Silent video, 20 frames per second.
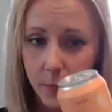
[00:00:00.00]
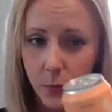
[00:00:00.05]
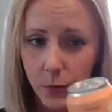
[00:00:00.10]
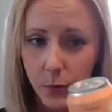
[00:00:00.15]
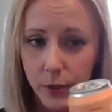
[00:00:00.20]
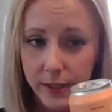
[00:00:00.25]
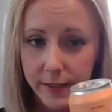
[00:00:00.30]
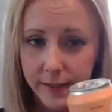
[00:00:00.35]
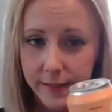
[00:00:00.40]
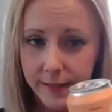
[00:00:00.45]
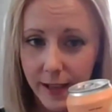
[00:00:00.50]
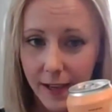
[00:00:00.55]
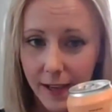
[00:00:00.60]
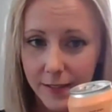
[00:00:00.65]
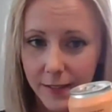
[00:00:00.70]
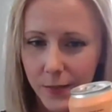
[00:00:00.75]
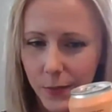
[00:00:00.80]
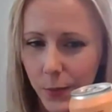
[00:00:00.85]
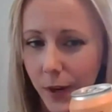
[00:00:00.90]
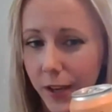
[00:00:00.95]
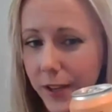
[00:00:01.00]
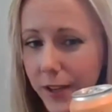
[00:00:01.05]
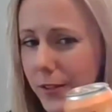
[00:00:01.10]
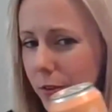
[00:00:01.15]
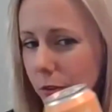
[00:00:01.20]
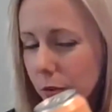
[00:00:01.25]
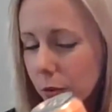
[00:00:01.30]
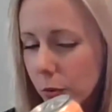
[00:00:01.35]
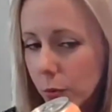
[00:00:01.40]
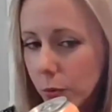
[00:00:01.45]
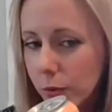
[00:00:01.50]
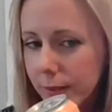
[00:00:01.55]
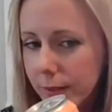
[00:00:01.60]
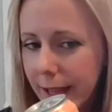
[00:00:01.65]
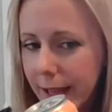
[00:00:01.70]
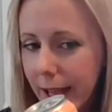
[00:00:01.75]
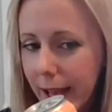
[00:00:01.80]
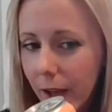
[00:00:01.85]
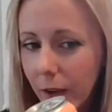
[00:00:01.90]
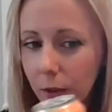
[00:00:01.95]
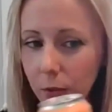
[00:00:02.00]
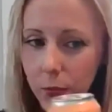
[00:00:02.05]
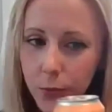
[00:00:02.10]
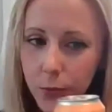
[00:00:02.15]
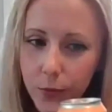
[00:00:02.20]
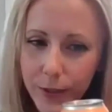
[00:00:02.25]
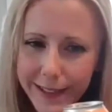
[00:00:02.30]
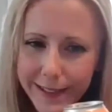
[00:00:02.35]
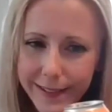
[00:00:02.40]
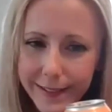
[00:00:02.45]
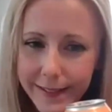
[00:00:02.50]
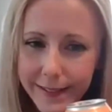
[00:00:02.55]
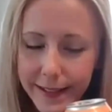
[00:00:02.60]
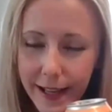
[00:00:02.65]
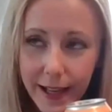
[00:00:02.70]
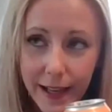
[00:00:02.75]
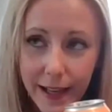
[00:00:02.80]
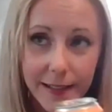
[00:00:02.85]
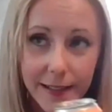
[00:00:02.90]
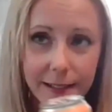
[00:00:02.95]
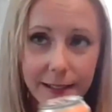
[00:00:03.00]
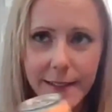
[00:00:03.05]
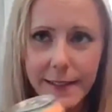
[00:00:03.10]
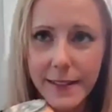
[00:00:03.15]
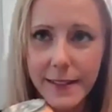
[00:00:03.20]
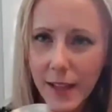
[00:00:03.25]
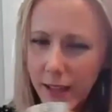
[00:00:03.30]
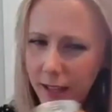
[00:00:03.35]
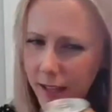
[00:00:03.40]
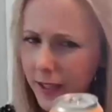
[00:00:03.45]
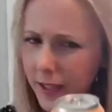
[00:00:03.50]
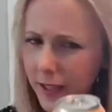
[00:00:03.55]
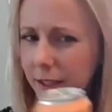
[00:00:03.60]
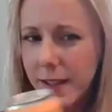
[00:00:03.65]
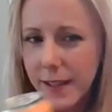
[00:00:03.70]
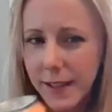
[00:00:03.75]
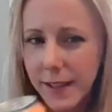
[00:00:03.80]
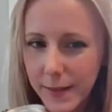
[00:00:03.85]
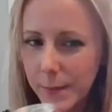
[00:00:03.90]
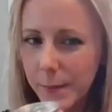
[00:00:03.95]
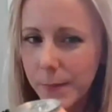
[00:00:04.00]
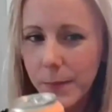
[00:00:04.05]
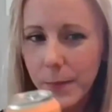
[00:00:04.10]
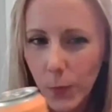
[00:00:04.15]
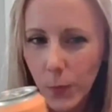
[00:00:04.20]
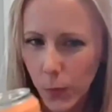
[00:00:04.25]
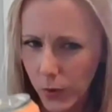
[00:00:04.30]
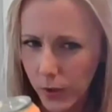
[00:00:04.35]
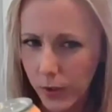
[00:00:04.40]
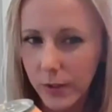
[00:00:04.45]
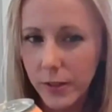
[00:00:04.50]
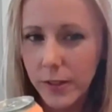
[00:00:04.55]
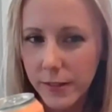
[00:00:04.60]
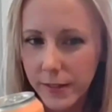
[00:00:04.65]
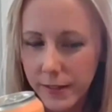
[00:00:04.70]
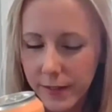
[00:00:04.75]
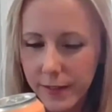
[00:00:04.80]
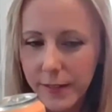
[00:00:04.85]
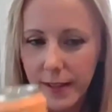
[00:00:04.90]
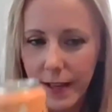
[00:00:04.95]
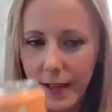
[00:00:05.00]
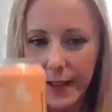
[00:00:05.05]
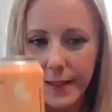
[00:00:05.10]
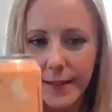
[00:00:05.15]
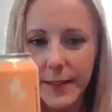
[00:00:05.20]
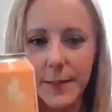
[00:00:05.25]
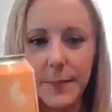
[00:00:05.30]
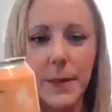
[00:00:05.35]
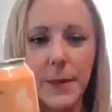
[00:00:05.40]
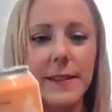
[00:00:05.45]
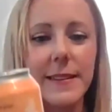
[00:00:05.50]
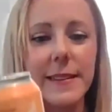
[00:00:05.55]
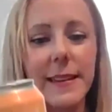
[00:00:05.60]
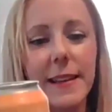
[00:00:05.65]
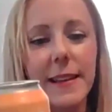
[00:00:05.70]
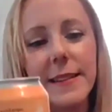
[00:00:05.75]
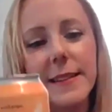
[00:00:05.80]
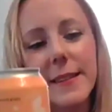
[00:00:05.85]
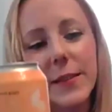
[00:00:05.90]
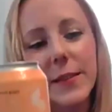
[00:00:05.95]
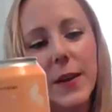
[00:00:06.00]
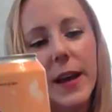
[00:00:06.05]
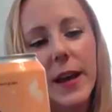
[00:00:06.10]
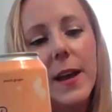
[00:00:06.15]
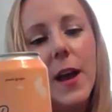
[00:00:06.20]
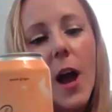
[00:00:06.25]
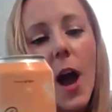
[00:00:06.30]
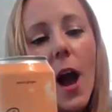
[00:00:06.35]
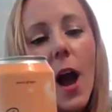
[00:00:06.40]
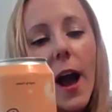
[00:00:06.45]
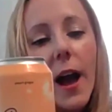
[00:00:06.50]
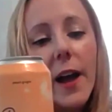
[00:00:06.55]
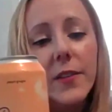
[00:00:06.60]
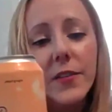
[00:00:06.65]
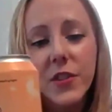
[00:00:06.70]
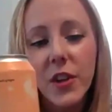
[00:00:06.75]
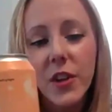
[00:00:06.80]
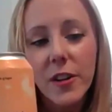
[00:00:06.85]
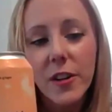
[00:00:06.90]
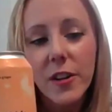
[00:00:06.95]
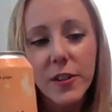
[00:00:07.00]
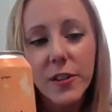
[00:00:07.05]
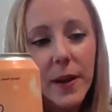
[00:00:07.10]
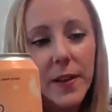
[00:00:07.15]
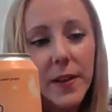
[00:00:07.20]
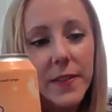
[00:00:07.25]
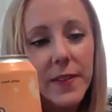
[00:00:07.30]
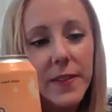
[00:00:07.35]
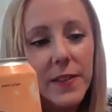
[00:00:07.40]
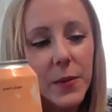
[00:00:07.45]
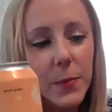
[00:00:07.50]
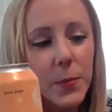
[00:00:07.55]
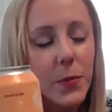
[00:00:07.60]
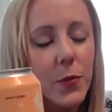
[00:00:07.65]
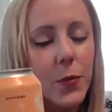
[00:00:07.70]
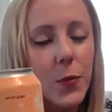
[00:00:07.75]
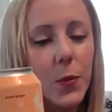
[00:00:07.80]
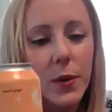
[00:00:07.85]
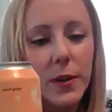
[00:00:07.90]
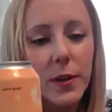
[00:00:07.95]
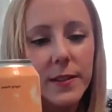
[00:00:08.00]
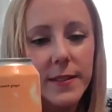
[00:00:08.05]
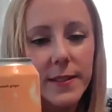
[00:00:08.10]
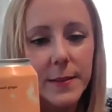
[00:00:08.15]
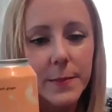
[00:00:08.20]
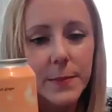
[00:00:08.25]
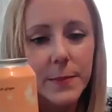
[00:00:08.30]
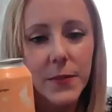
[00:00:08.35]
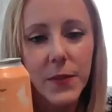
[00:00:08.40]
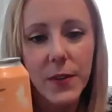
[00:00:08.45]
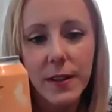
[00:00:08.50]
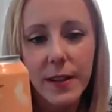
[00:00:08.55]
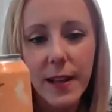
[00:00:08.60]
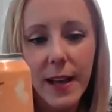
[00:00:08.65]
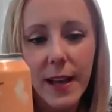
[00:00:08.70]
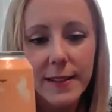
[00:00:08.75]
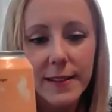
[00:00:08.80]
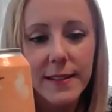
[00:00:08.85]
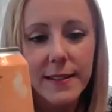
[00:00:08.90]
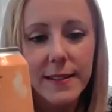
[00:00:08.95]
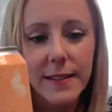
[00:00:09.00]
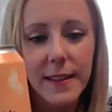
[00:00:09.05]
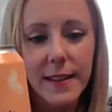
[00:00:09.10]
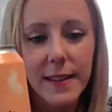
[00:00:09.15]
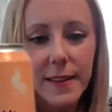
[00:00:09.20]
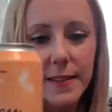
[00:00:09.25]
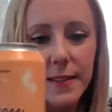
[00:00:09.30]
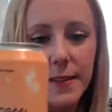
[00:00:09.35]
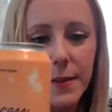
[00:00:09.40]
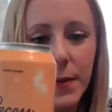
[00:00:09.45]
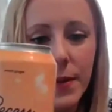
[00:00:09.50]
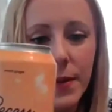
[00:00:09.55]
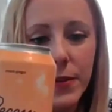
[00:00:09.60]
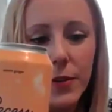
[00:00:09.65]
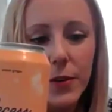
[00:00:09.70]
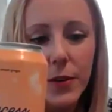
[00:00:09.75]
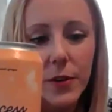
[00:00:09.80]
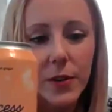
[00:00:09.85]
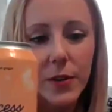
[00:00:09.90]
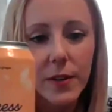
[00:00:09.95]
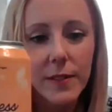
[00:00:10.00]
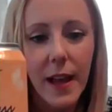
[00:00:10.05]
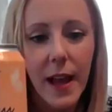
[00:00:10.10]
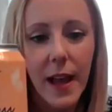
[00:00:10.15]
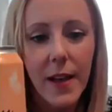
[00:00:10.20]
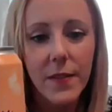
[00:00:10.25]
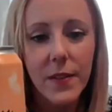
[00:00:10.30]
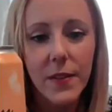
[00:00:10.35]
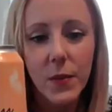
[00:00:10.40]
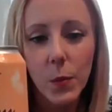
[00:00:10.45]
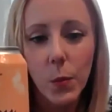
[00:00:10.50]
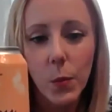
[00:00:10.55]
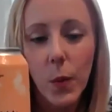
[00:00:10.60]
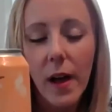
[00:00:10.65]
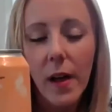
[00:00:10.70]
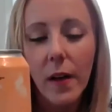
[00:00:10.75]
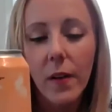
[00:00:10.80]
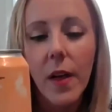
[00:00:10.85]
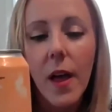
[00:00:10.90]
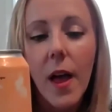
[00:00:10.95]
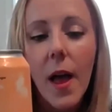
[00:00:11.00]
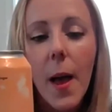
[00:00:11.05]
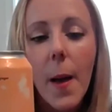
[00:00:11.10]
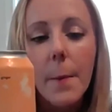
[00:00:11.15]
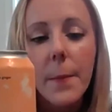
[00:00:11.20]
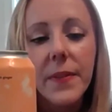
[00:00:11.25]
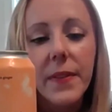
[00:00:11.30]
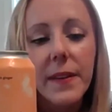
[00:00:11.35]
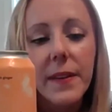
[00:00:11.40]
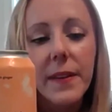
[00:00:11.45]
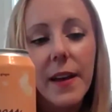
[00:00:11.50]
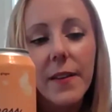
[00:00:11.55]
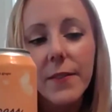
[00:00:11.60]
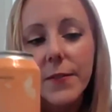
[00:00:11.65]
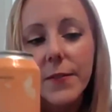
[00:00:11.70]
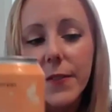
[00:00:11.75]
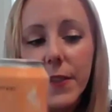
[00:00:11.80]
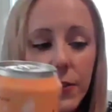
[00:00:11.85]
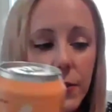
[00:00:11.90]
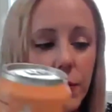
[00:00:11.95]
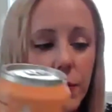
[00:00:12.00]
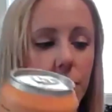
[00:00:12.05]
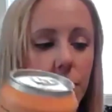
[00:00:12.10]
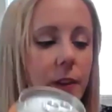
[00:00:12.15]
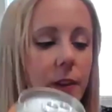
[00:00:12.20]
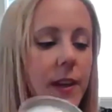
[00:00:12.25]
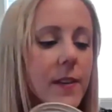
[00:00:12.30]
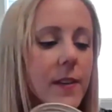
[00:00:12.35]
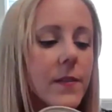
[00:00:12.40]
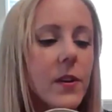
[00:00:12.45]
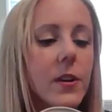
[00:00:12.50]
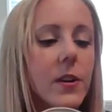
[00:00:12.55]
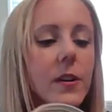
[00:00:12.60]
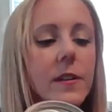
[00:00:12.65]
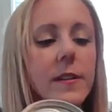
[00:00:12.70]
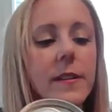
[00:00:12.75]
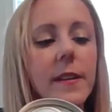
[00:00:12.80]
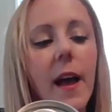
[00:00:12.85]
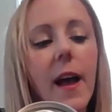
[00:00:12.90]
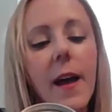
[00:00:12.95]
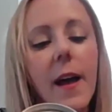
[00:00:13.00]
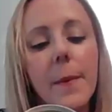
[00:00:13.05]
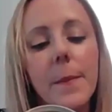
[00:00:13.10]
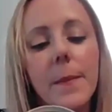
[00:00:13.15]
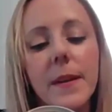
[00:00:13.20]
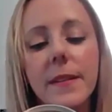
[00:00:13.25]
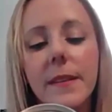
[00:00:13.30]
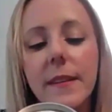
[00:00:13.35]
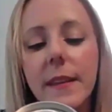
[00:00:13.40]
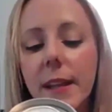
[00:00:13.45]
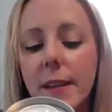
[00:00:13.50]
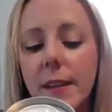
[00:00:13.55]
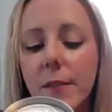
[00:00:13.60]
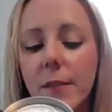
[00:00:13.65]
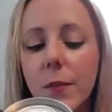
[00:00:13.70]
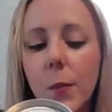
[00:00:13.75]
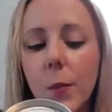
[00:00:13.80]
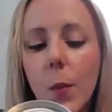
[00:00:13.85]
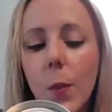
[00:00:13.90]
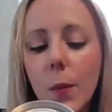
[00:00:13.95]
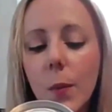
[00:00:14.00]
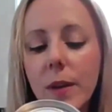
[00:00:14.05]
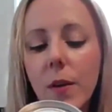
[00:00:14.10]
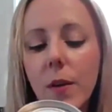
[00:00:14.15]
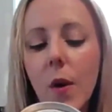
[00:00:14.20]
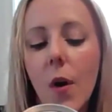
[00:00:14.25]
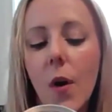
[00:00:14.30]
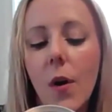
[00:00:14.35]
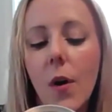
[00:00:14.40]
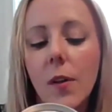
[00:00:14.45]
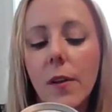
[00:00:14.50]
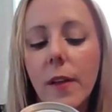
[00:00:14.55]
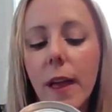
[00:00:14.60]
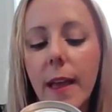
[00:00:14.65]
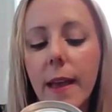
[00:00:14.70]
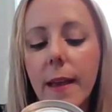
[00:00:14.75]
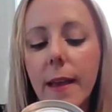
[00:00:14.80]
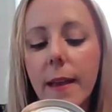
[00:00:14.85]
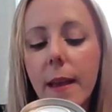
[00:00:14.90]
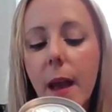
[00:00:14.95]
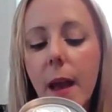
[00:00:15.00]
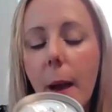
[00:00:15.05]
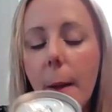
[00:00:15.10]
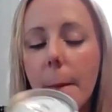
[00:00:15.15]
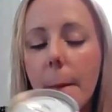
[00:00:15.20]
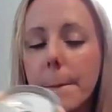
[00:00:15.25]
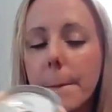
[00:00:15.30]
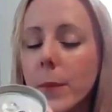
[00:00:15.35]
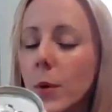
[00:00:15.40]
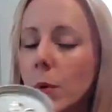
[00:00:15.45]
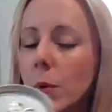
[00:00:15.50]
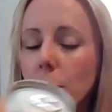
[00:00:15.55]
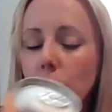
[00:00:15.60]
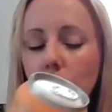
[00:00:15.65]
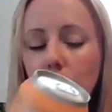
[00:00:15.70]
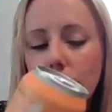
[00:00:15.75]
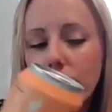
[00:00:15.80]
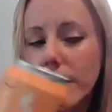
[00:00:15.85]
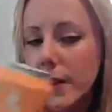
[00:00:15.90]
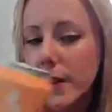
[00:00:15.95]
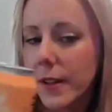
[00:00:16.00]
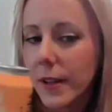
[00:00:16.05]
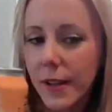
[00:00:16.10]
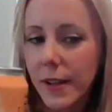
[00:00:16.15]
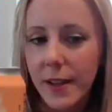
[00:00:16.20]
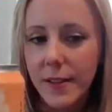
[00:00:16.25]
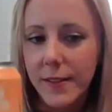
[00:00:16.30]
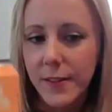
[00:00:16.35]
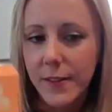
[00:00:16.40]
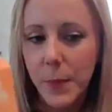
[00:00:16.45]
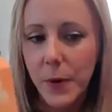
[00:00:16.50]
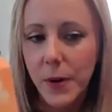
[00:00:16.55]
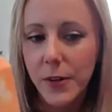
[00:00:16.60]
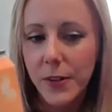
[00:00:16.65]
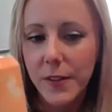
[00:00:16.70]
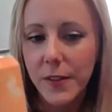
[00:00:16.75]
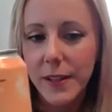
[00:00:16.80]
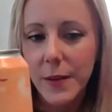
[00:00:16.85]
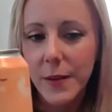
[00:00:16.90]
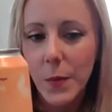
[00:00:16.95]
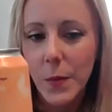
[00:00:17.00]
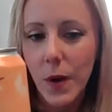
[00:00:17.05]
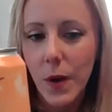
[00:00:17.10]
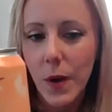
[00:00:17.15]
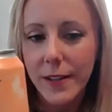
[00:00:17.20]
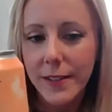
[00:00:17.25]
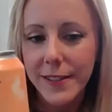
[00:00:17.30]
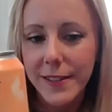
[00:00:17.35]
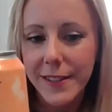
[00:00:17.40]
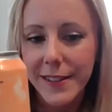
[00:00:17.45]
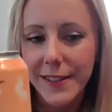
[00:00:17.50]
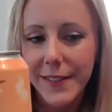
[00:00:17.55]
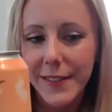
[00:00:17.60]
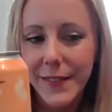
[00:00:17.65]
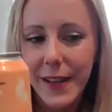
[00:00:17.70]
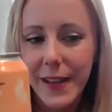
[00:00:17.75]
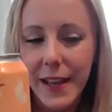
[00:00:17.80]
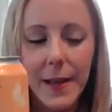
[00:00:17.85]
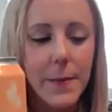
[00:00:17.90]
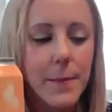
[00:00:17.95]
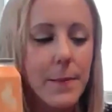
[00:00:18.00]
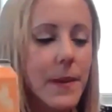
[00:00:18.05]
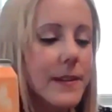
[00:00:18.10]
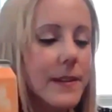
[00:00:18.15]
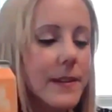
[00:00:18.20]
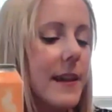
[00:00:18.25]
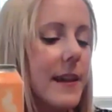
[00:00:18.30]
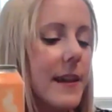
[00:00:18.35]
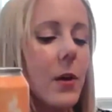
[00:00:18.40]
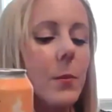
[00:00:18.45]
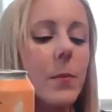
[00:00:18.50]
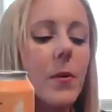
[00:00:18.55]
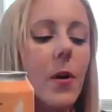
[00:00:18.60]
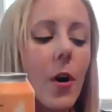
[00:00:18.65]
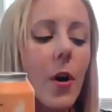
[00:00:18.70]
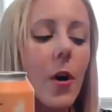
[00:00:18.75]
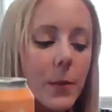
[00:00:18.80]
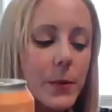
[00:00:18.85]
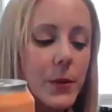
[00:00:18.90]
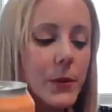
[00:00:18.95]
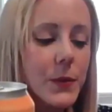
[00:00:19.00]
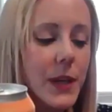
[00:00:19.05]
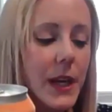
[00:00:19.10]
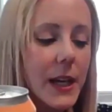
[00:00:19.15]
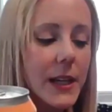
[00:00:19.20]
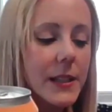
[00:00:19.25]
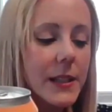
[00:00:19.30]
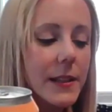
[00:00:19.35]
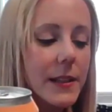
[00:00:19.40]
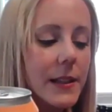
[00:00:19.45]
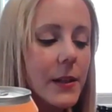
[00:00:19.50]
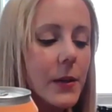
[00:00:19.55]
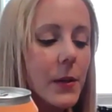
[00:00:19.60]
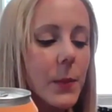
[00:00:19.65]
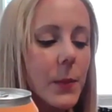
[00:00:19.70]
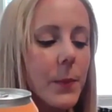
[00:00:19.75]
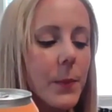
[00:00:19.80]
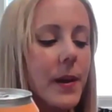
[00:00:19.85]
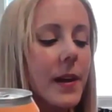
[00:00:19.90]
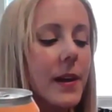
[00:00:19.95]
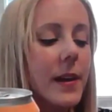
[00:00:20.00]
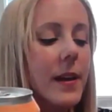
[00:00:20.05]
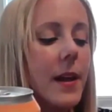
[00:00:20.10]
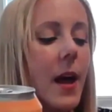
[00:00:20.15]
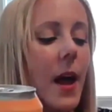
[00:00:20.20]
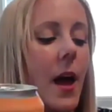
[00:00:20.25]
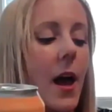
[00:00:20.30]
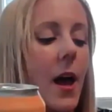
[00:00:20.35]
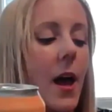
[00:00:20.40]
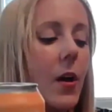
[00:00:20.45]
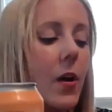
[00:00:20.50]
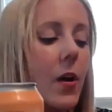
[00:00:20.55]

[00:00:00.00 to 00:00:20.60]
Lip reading: Some recess, right? School's out, recess. It works. Yes, makes sense. Okay. I've talked about these before in some different classes. I think some other girls have as well, but they have fun flavors. It's kind of what we call a mood sparkling water. Okay. Meant to help calm you down a little bit,